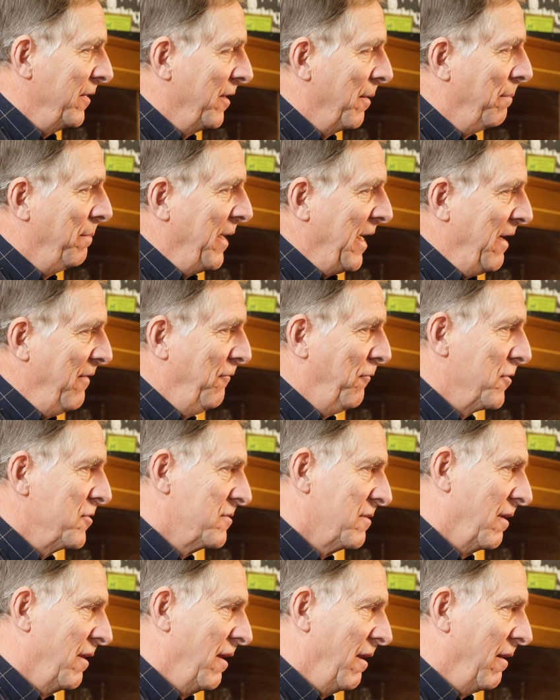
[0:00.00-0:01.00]
The beef
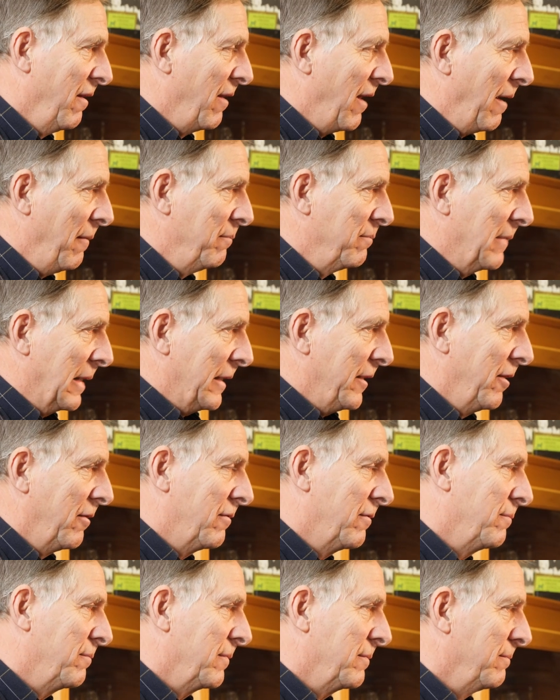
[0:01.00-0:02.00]
was a little, you
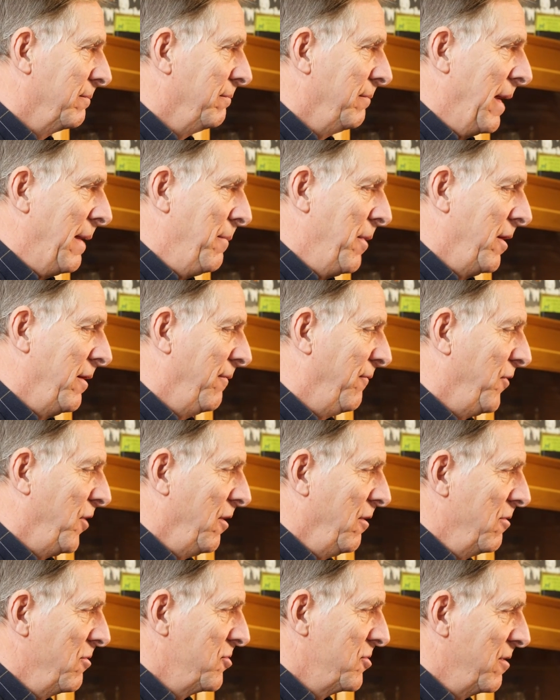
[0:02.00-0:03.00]
know, maybe if
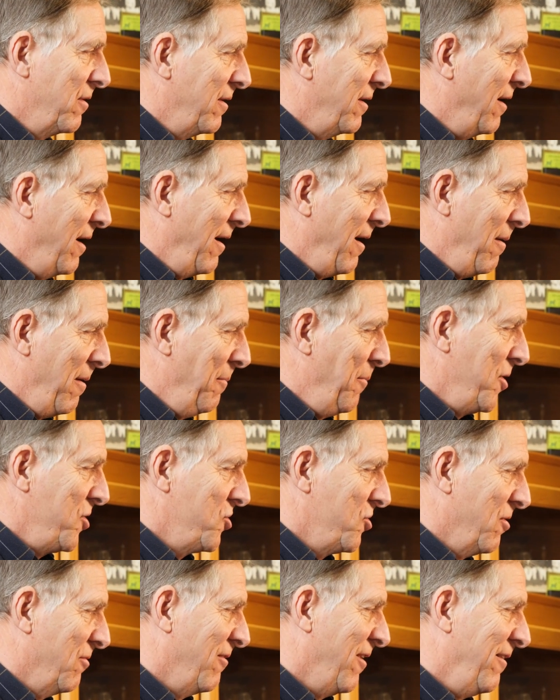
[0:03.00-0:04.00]
you used it, I'm
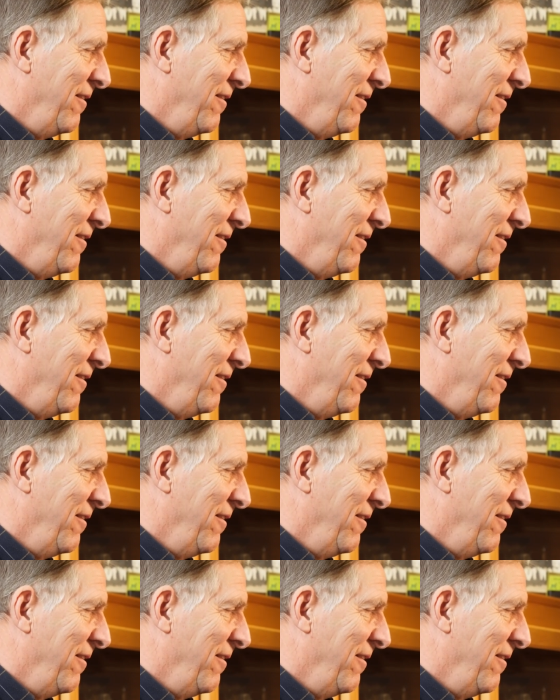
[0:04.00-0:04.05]
not sure